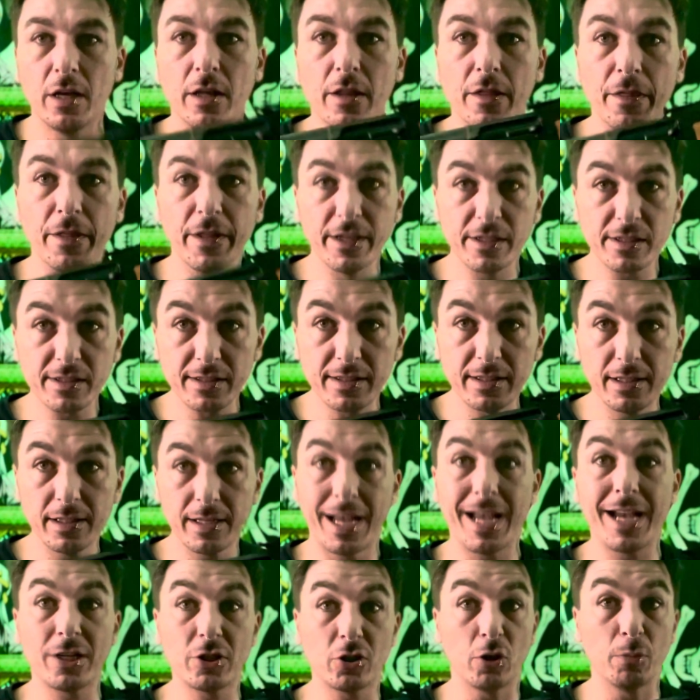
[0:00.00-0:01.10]
This thing
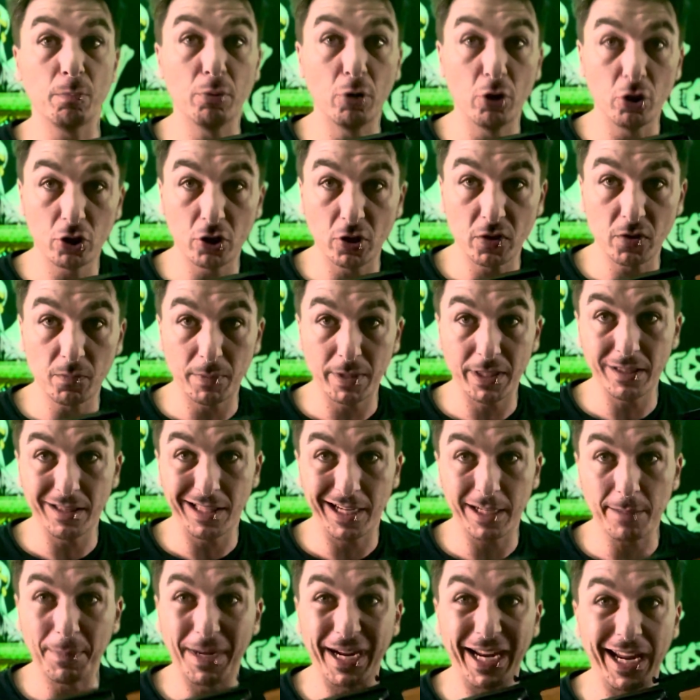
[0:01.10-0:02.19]
actually pushes me
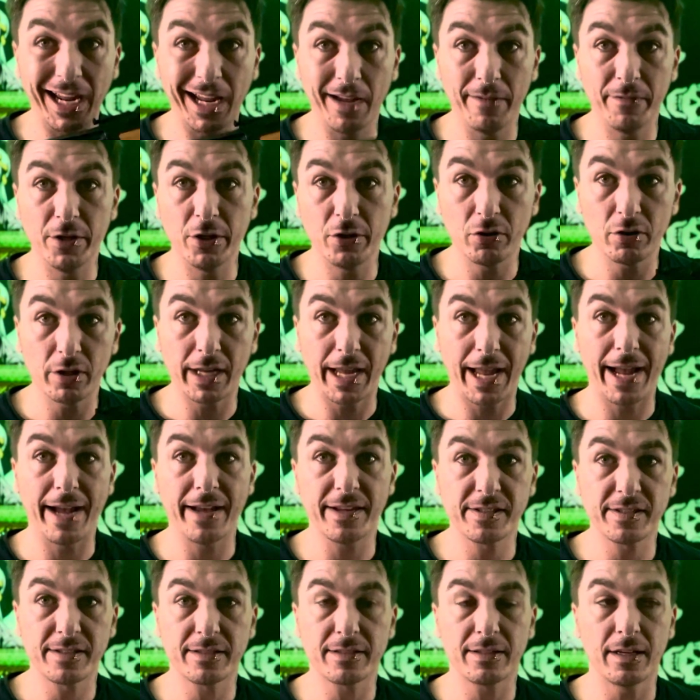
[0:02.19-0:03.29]
like my heavier
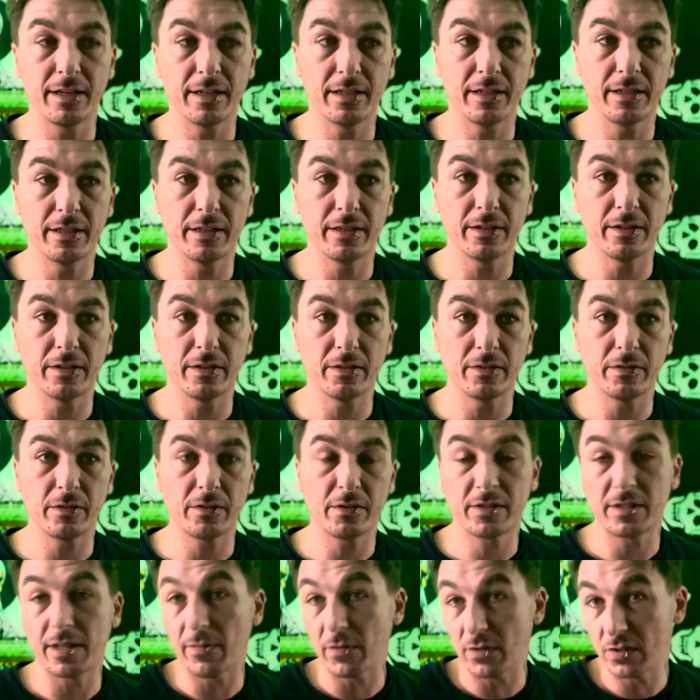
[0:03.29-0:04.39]
gassed
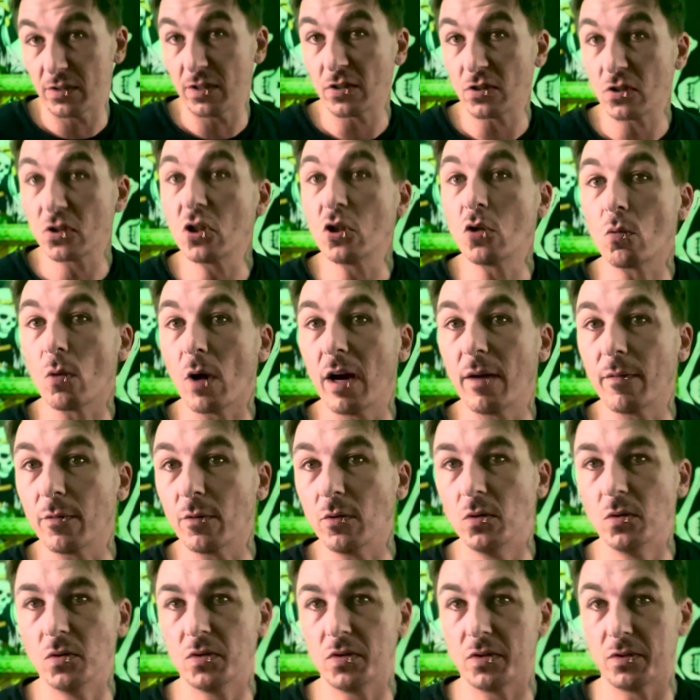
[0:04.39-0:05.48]
7.62
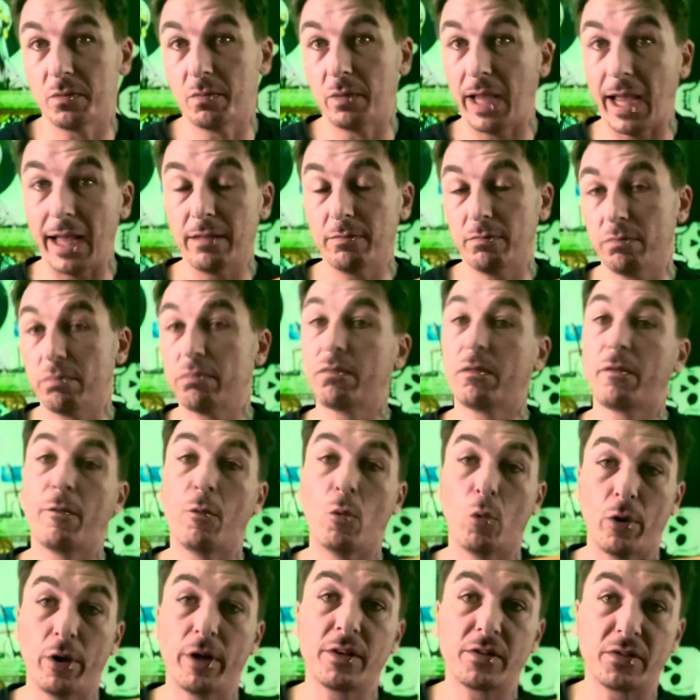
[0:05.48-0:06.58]
rifles.
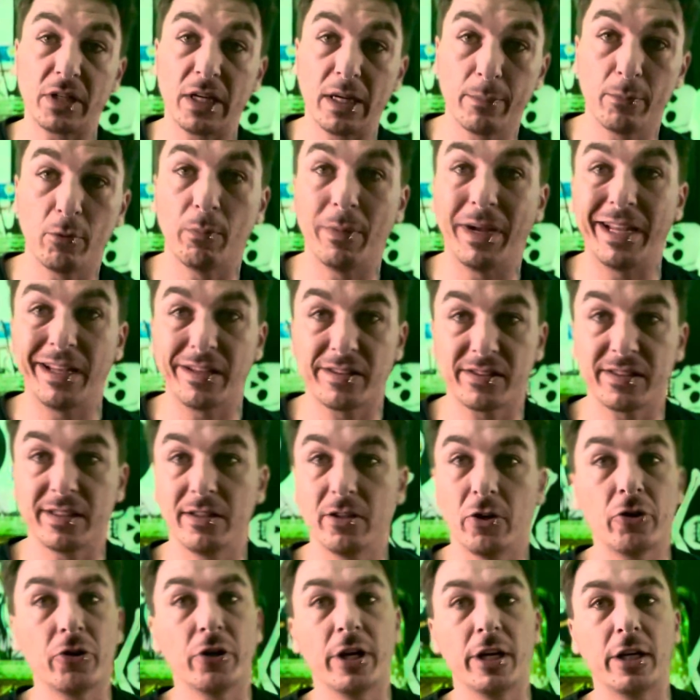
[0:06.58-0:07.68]
For example, my
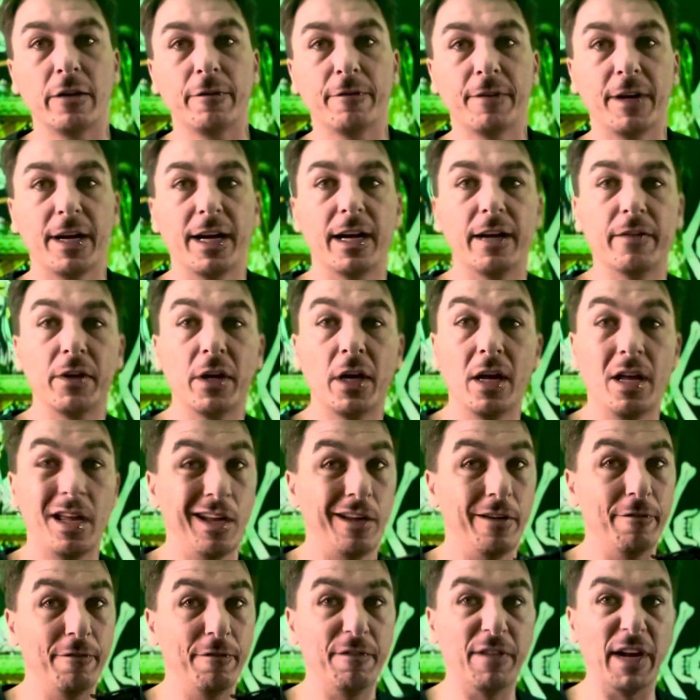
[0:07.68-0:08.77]
SLR 95.
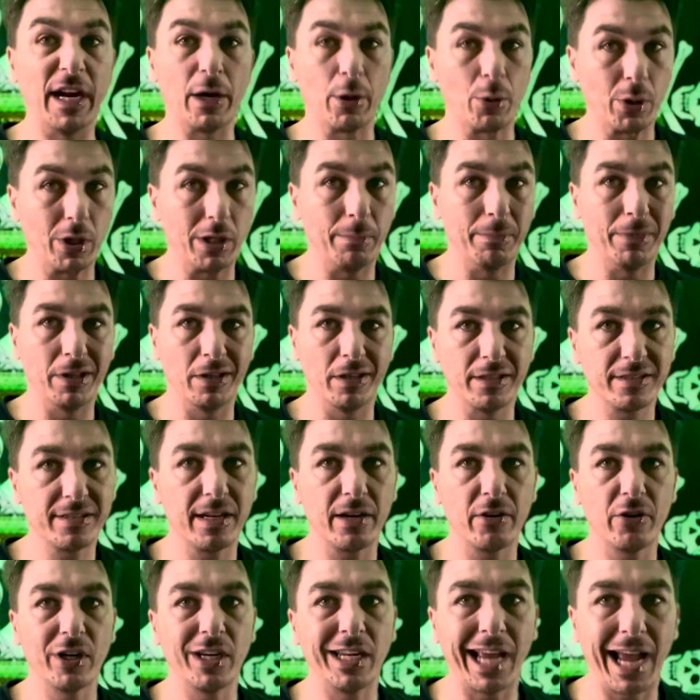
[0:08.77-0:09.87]
Very
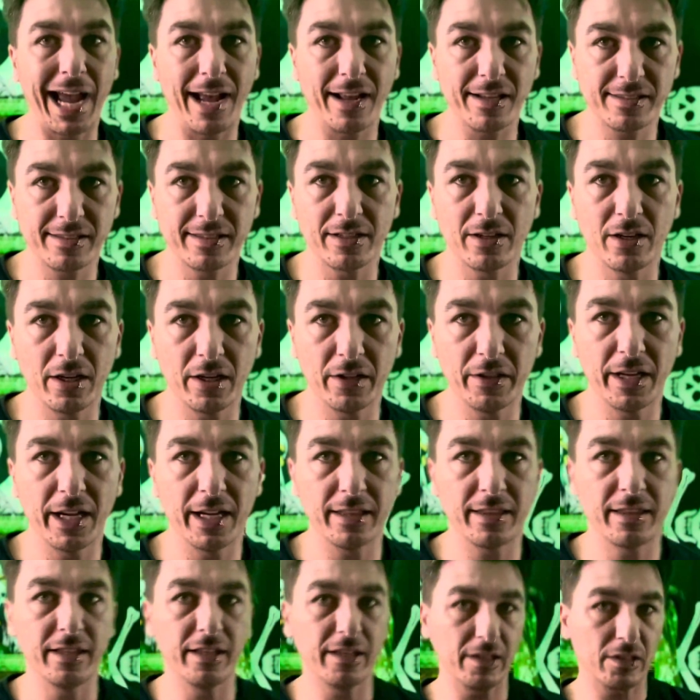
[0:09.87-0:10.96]
military gassing on that
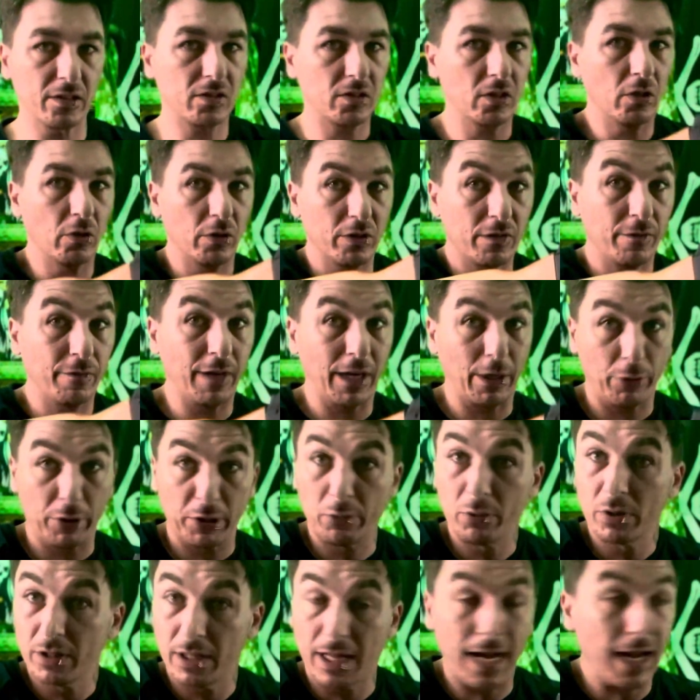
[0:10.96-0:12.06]
thing. So it's very
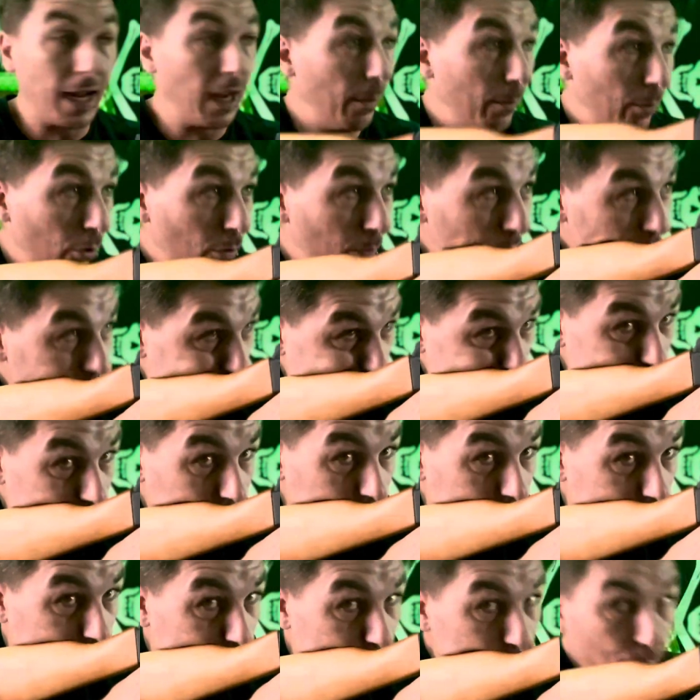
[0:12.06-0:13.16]
reliable, but you're
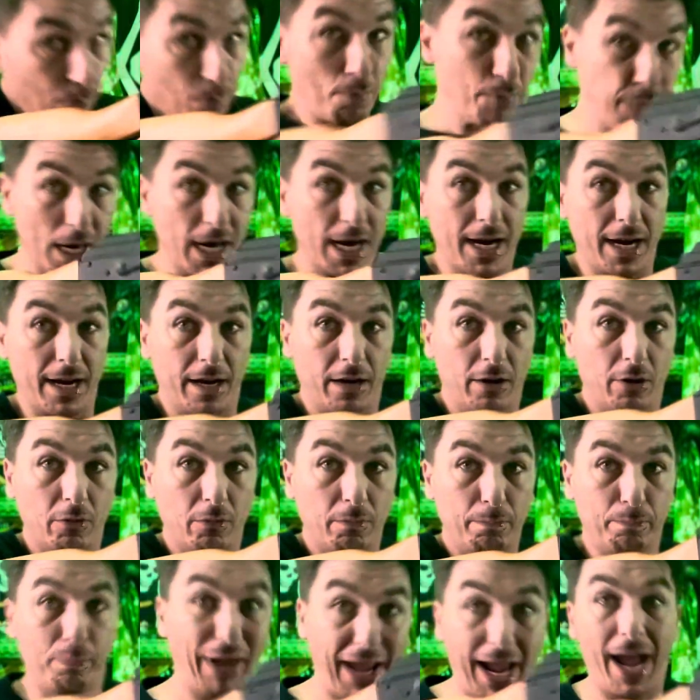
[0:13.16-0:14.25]
getting a pow,
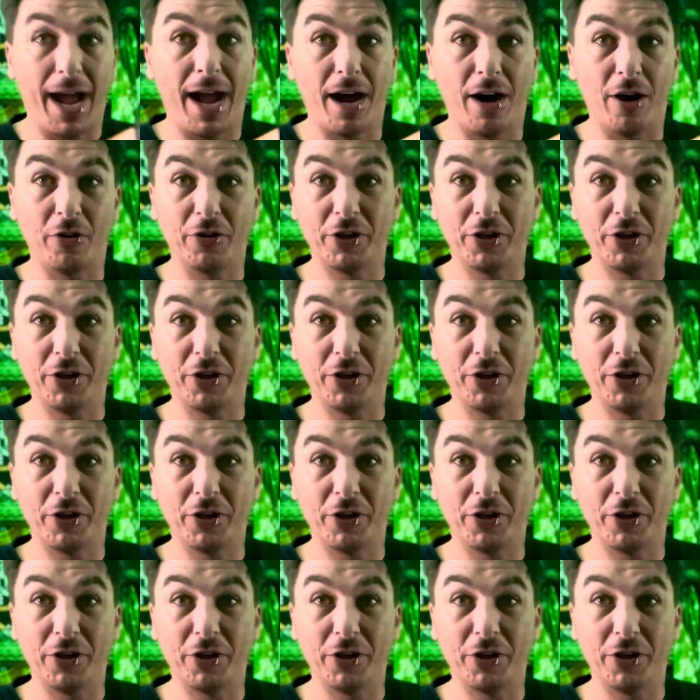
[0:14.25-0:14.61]
pow.